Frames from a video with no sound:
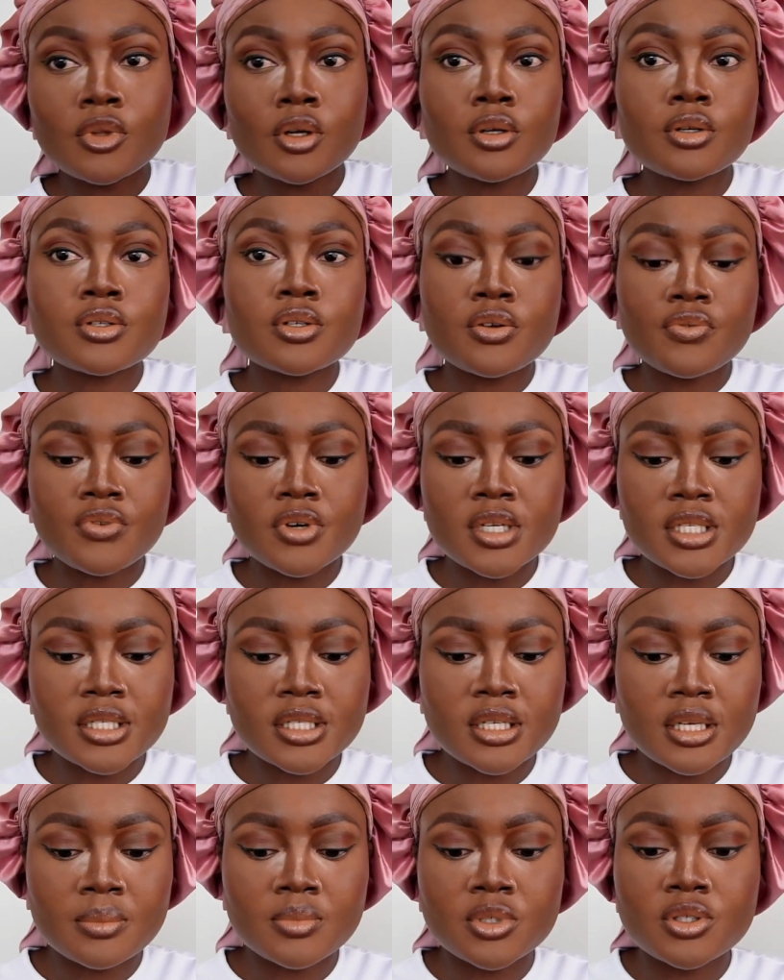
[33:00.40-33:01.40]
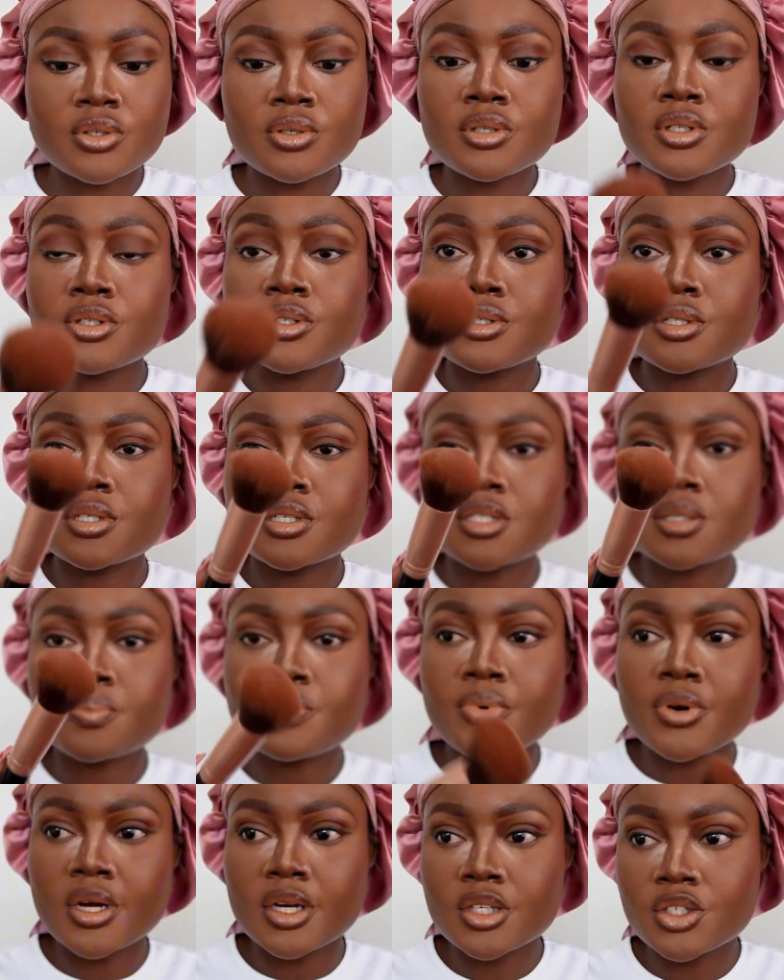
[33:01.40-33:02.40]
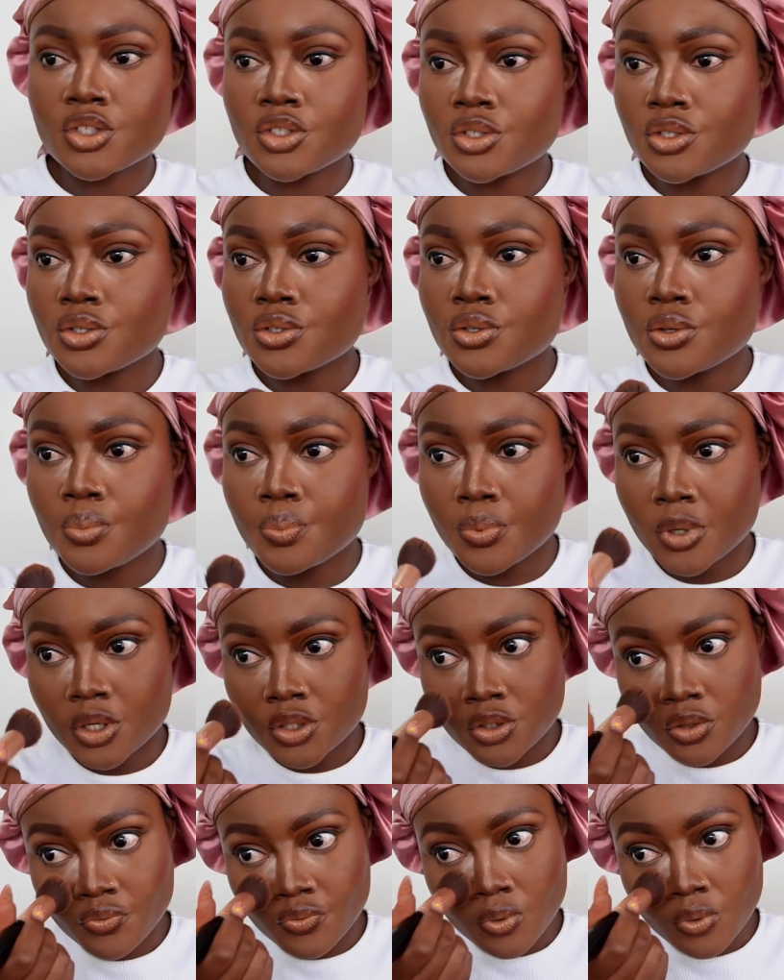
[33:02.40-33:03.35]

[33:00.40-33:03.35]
So firstly, I'm just going to use this brush just to brush off